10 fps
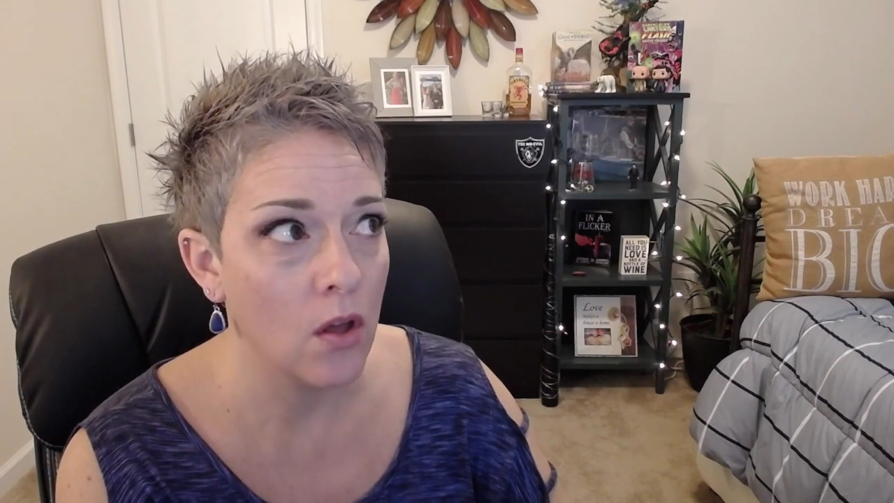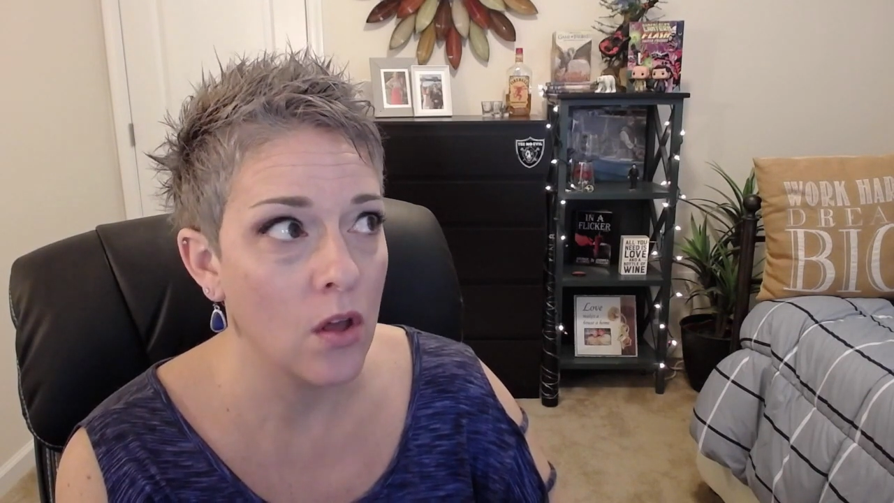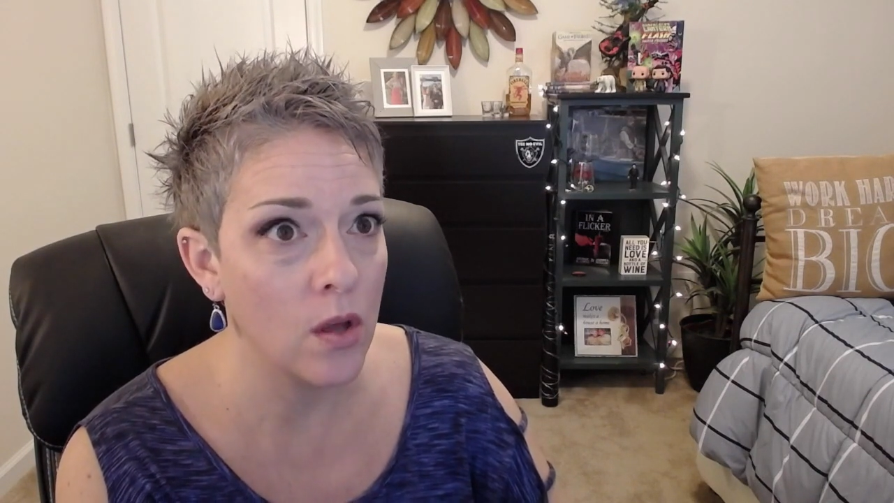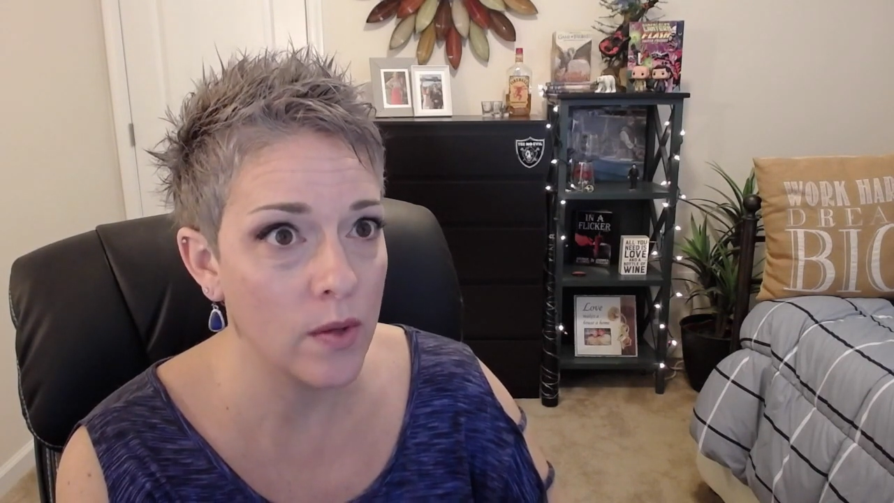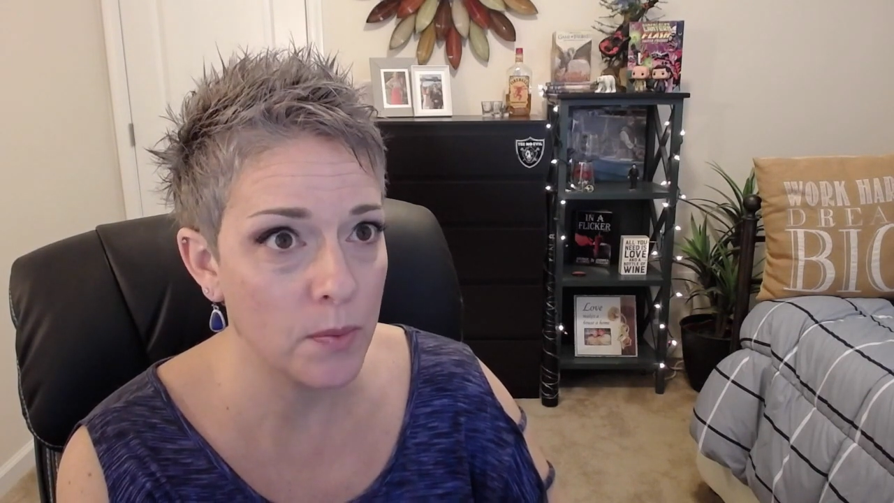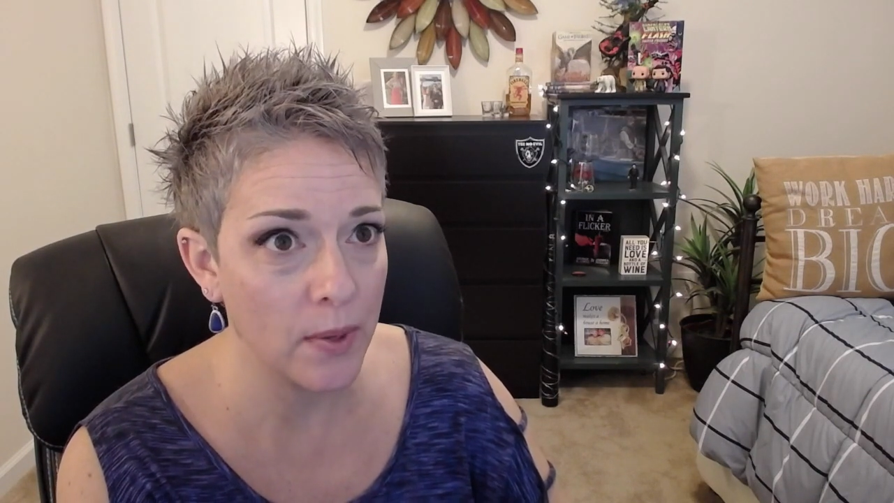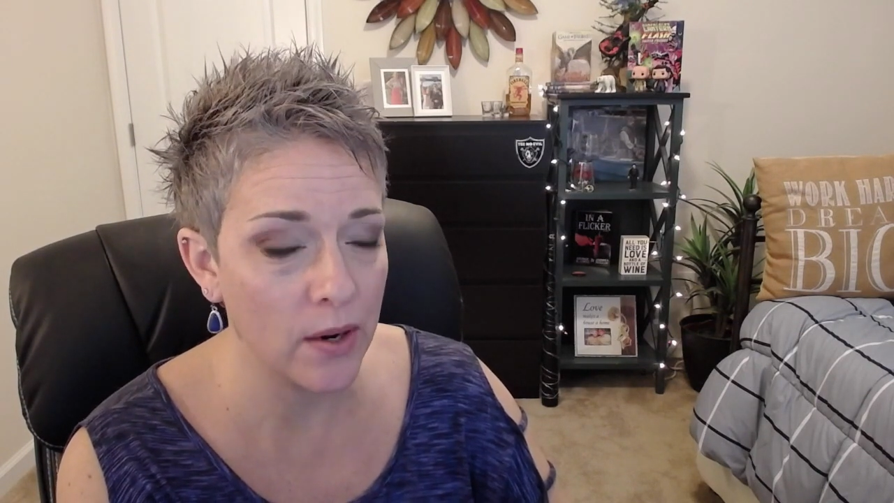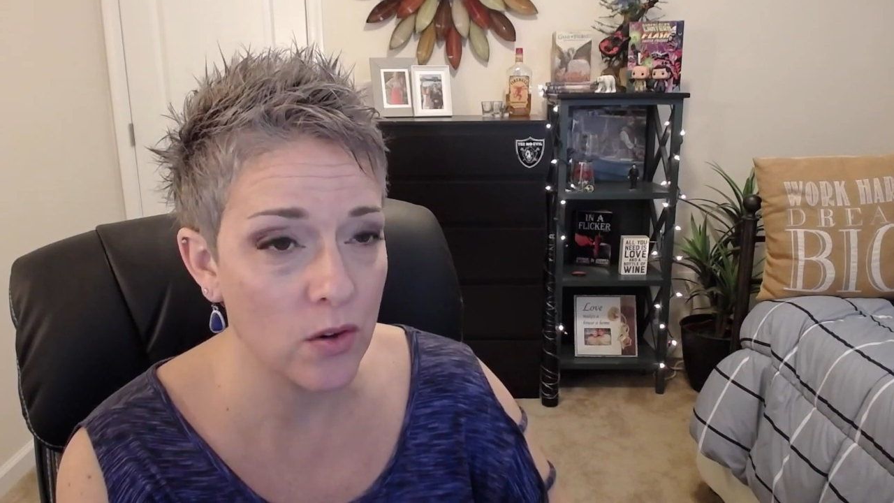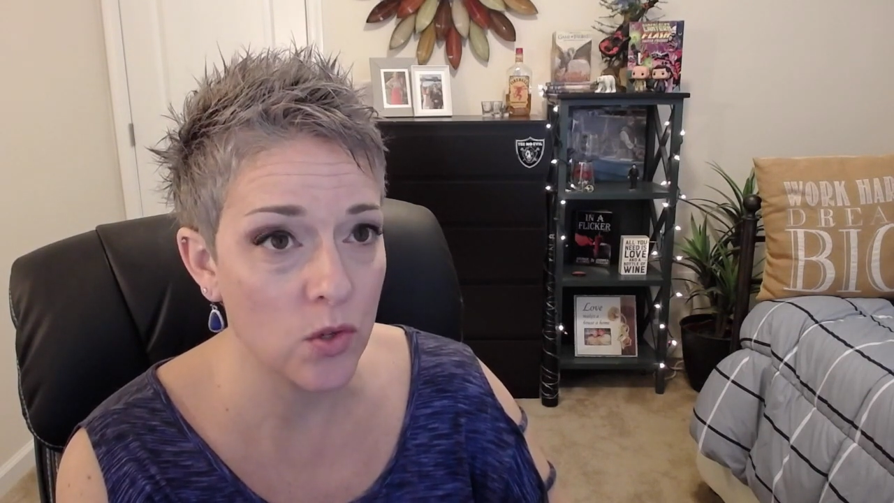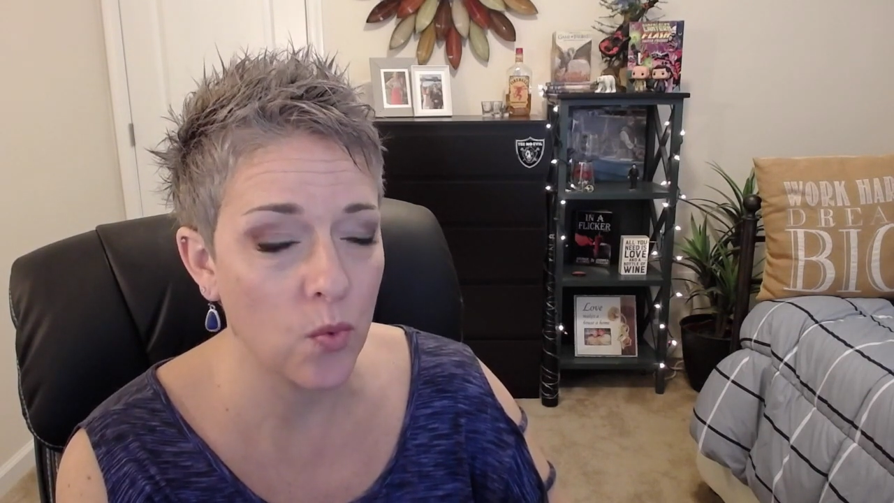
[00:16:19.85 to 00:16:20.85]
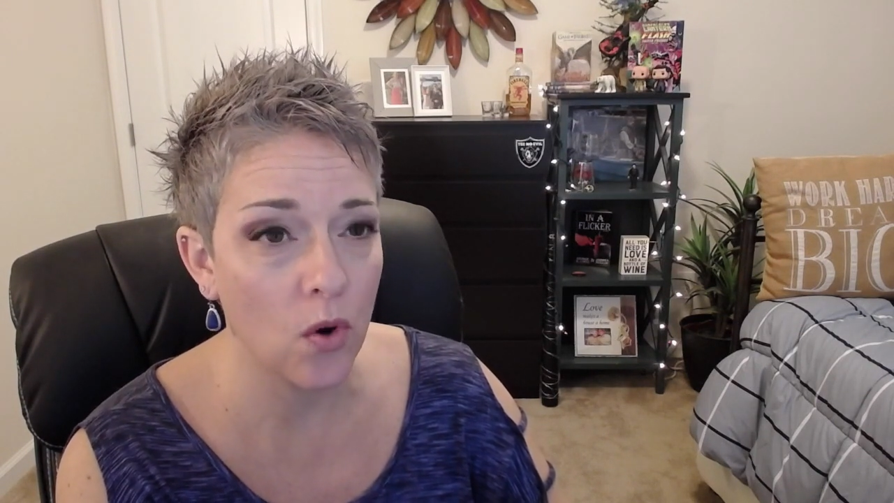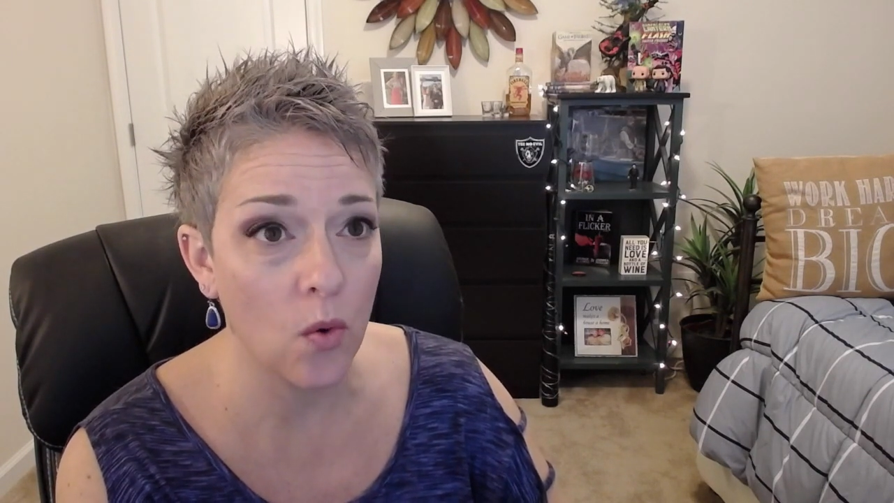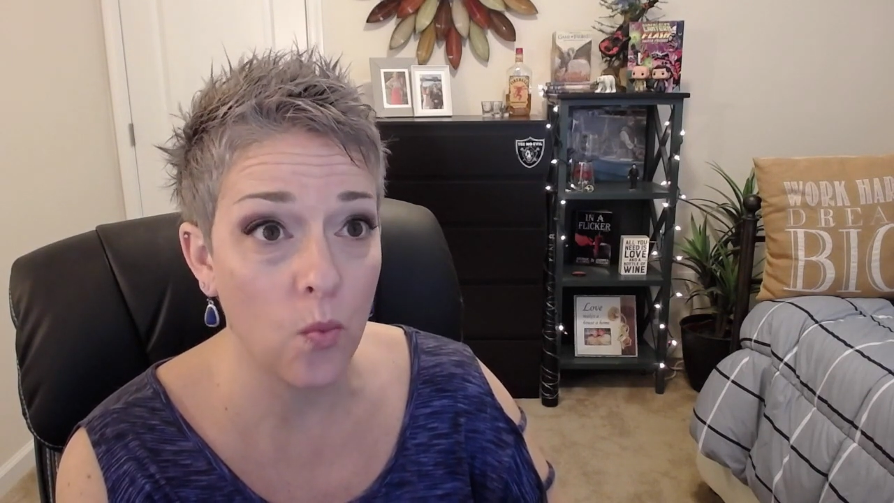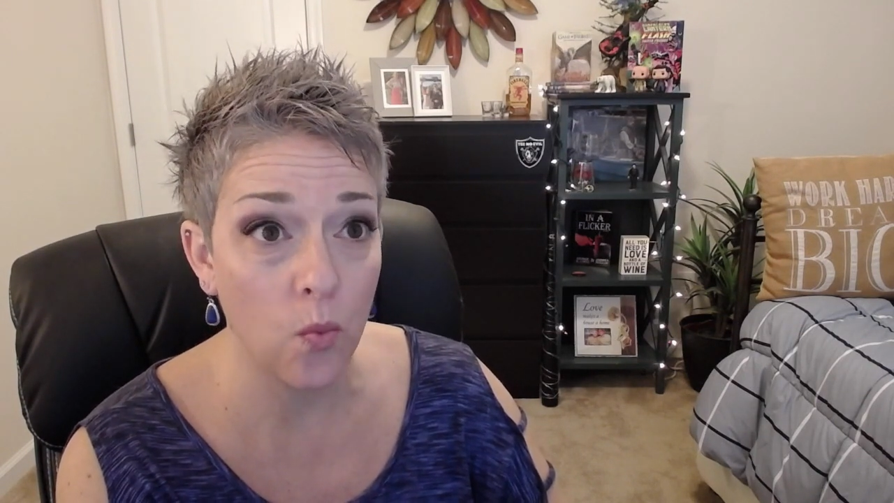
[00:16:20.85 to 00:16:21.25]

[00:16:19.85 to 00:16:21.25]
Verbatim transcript: who his parents were.